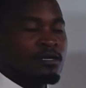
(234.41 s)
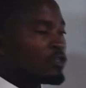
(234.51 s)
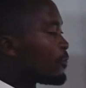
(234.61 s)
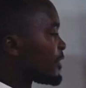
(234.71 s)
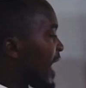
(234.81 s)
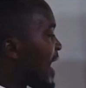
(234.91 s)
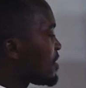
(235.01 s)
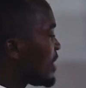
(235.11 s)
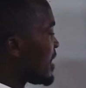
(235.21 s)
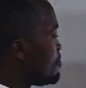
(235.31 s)
So for the
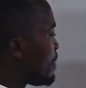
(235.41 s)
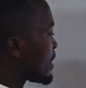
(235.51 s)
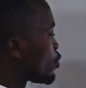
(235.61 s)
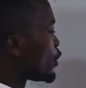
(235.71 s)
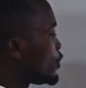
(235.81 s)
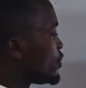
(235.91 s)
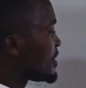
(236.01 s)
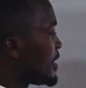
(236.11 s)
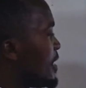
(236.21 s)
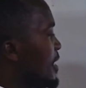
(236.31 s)
angular impact, what do you
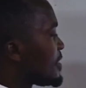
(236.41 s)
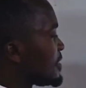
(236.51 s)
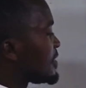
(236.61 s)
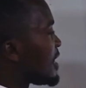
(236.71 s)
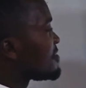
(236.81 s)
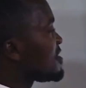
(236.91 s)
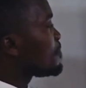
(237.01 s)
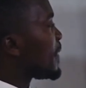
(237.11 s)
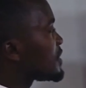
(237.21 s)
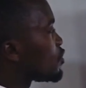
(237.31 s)
see? That as this
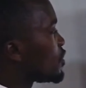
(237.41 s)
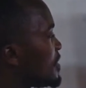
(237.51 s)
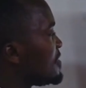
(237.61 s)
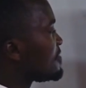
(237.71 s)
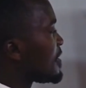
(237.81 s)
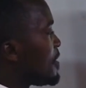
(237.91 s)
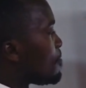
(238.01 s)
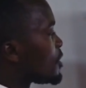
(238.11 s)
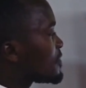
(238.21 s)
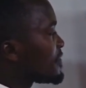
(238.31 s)
person is,
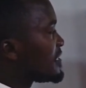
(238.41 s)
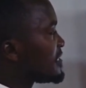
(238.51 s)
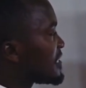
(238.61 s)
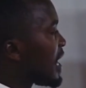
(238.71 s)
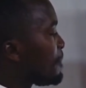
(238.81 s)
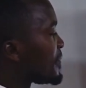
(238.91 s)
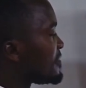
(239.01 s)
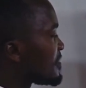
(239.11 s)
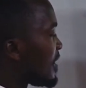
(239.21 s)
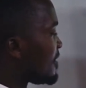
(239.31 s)
most of this
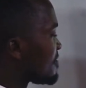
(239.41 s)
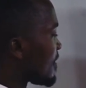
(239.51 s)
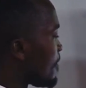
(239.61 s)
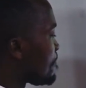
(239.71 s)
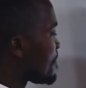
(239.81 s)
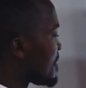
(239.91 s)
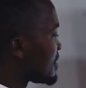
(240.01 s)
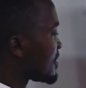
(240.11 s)
happens as they're